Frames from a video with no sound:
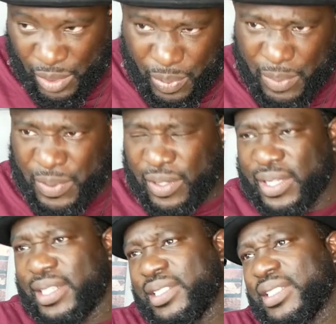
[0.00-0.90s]
People
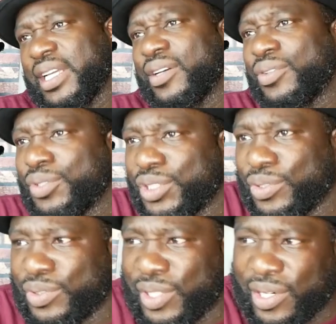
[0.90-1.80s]
don't understand
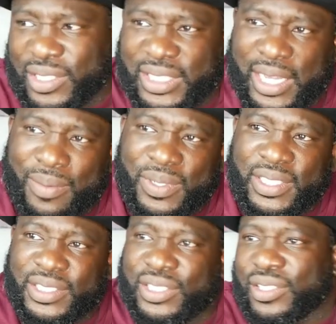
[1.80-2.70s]
Oshun's dark side
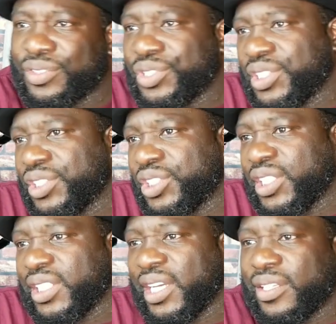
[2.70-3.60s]
because you know she could
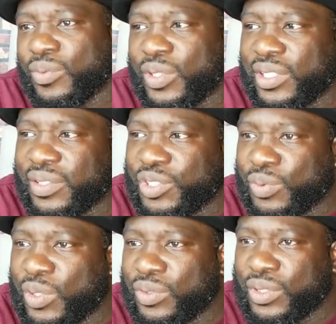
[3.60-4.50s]
shut down the world if she
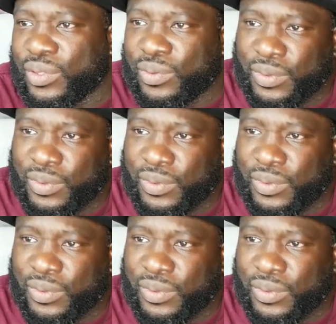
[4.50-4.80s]
want to.